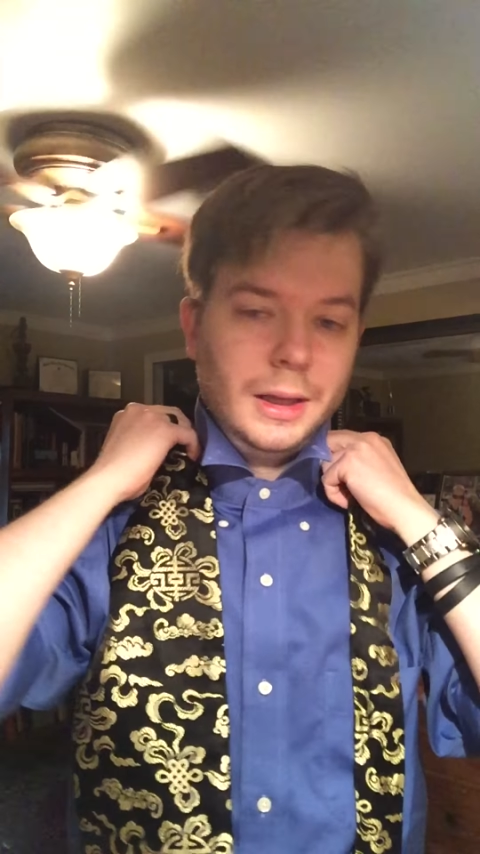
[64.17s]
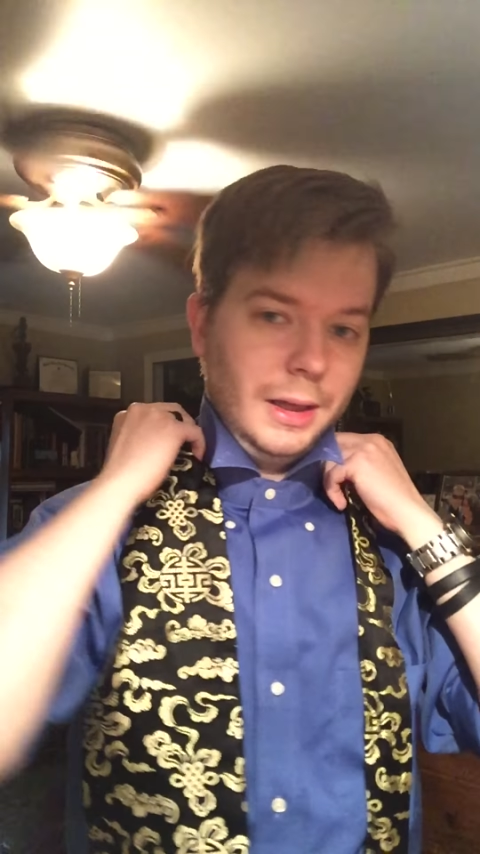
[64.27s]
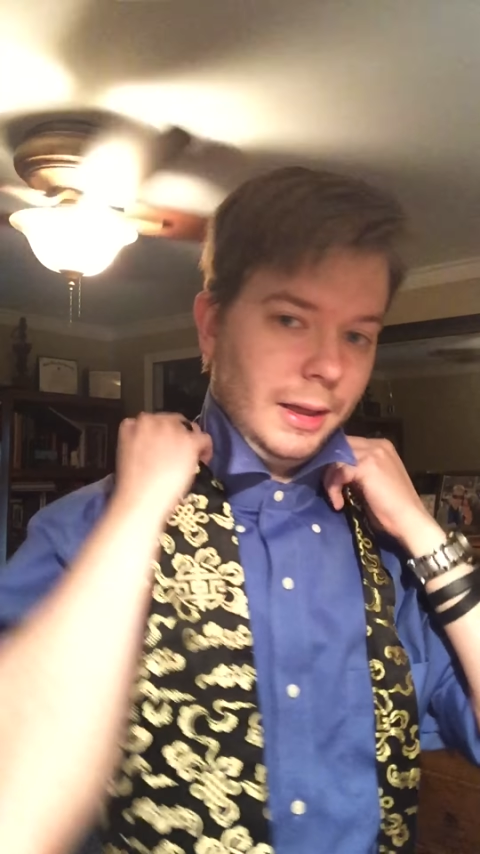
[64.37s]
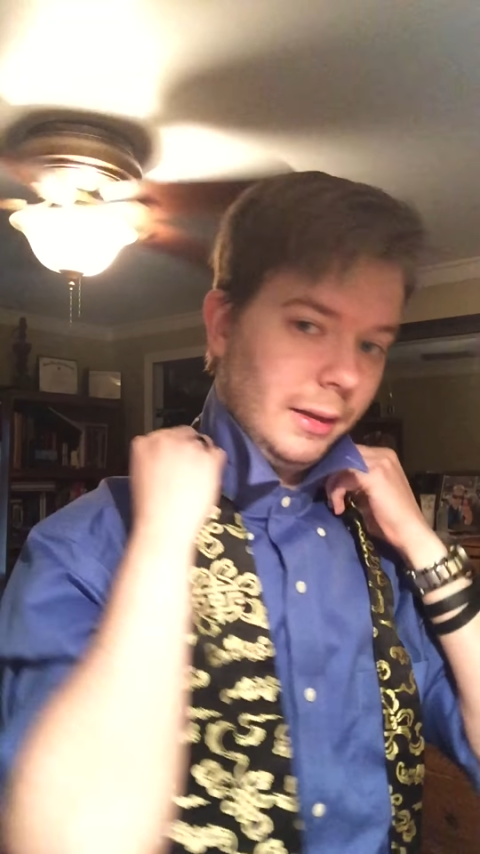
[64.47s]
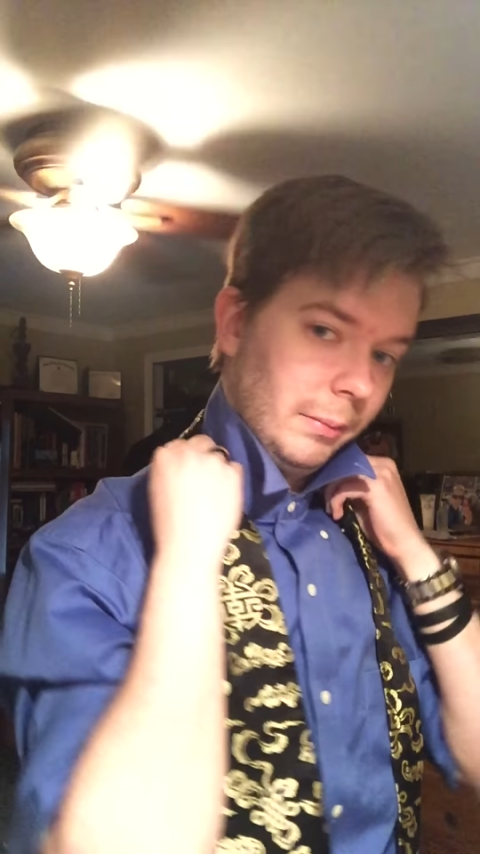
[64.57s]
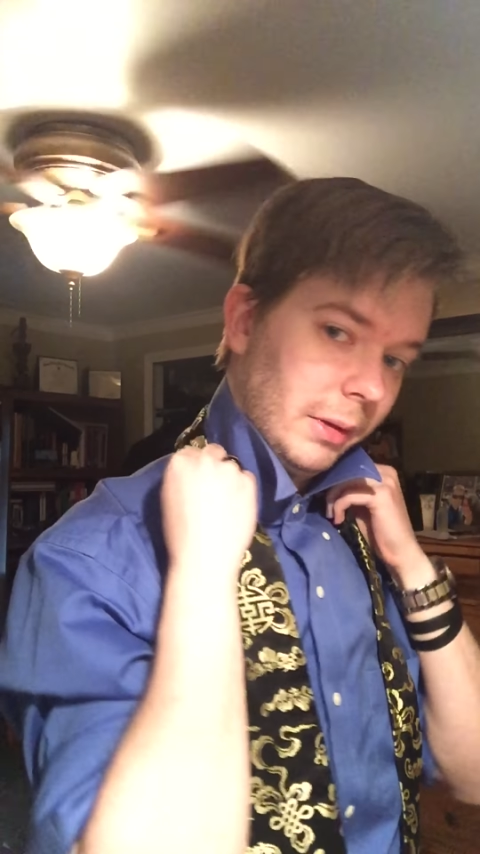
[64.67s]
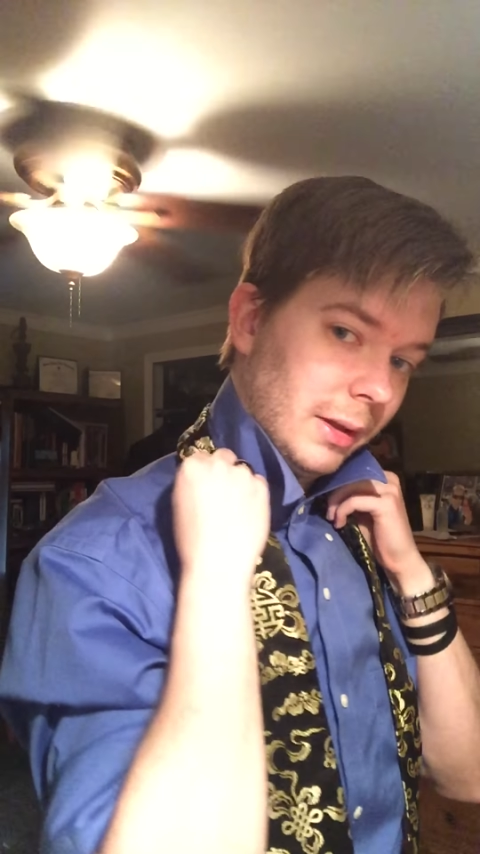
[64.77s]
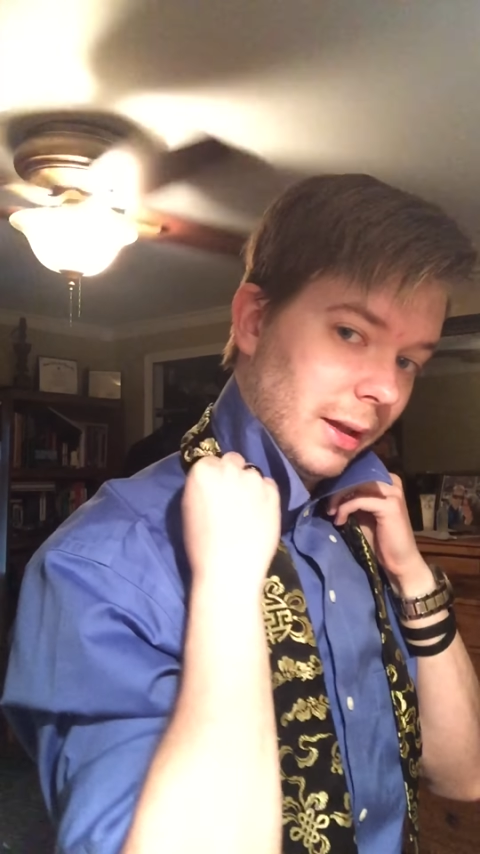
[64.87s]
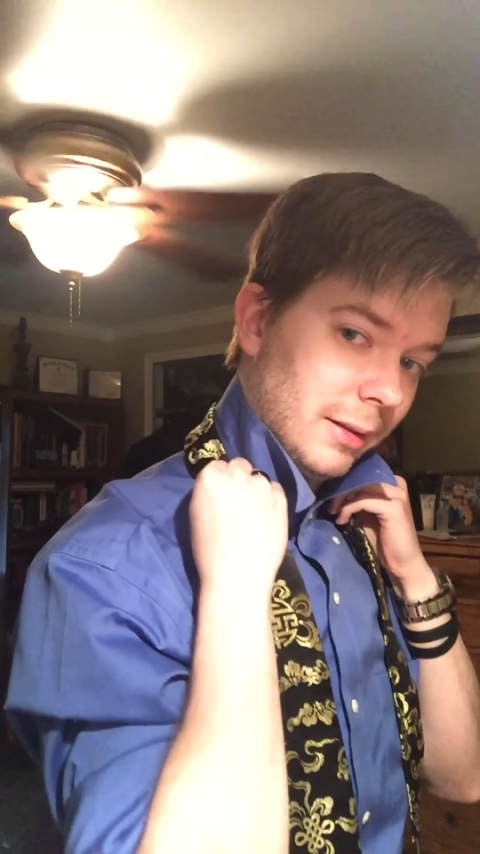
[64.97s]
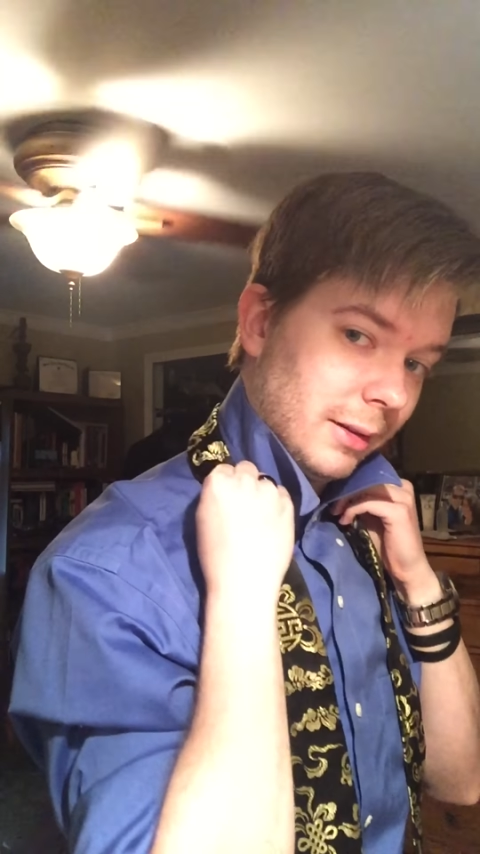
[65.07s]
And
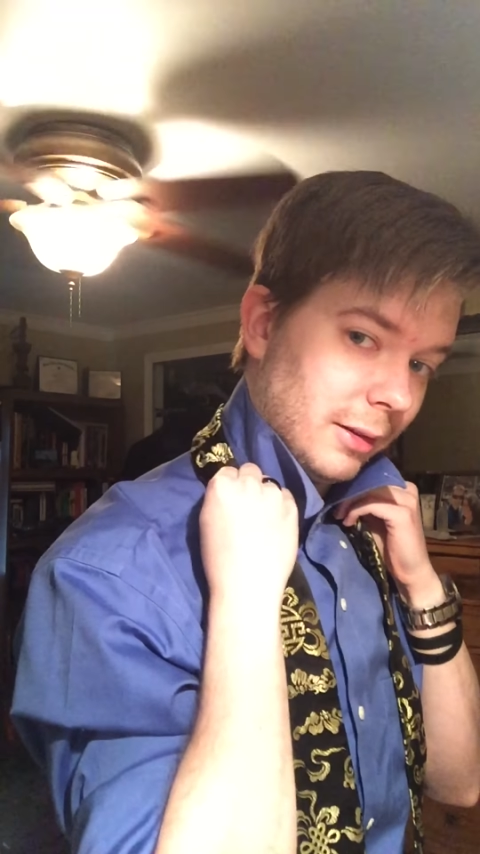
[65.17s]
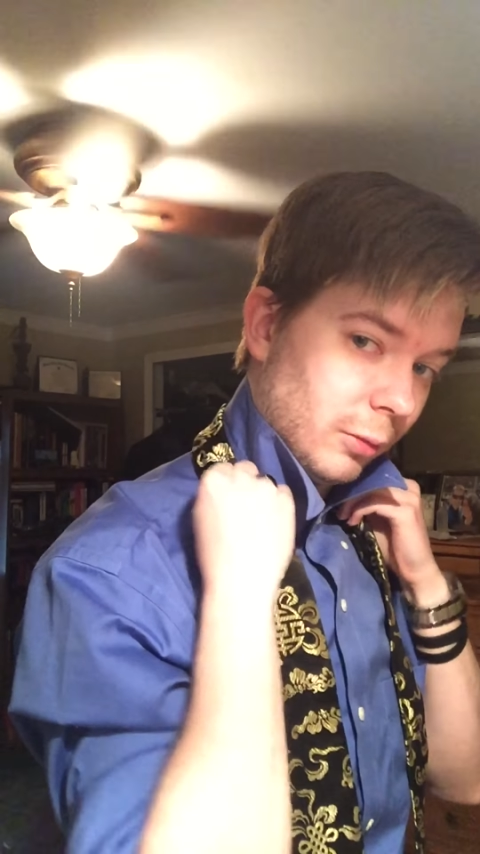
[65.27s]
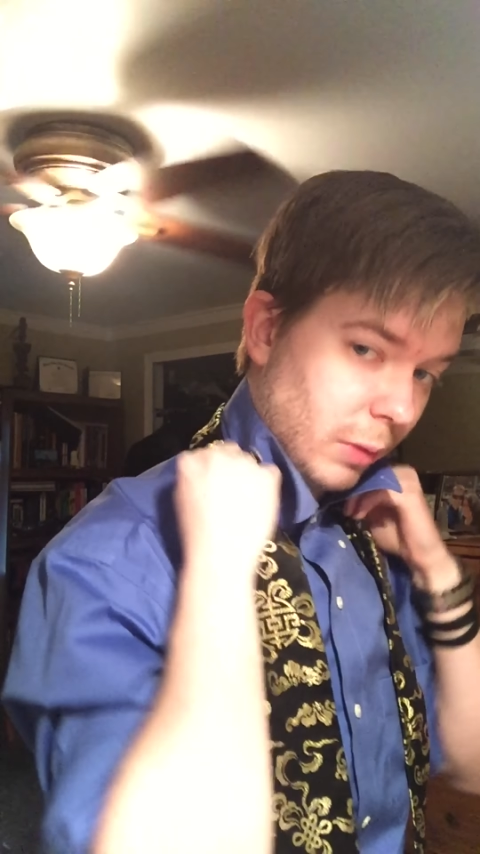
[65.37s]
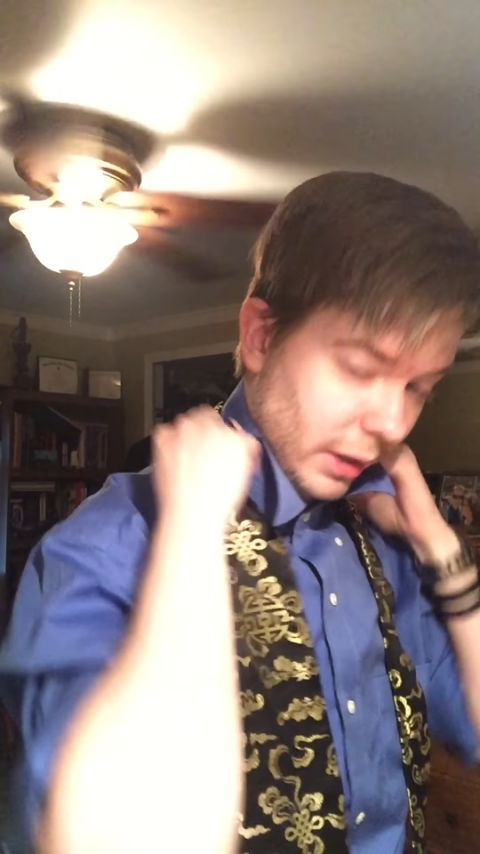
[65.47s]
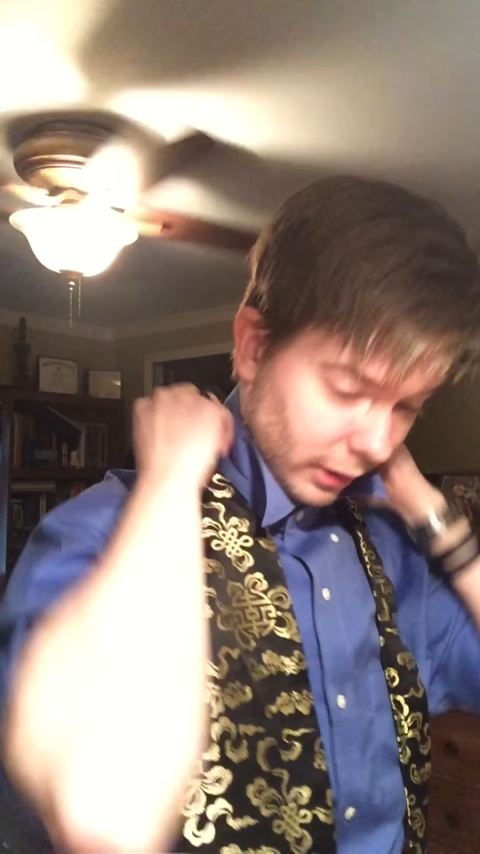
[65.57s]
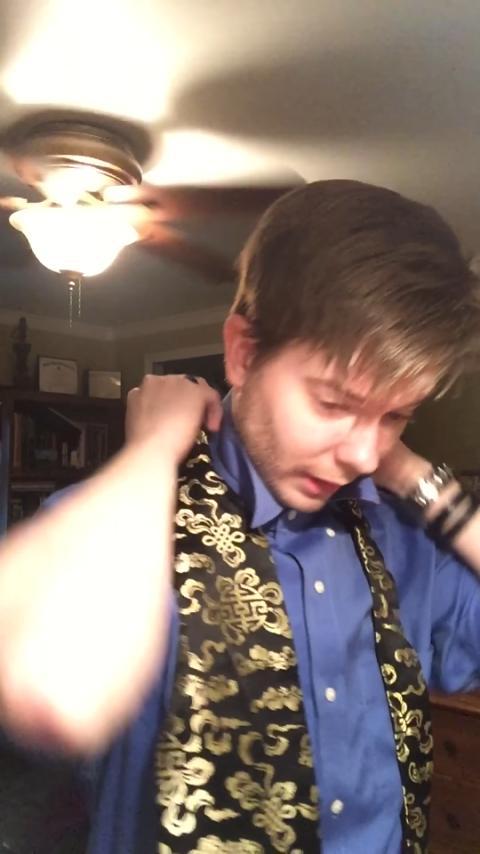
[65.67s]
because this is wider,